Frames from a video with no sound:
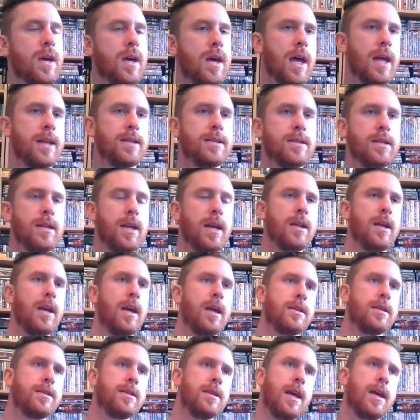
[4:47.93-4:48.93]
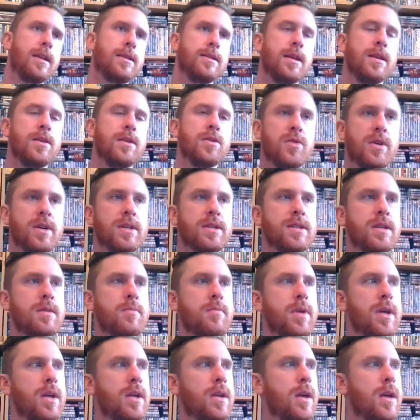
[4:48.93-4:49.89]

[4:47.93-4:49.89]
it's interesting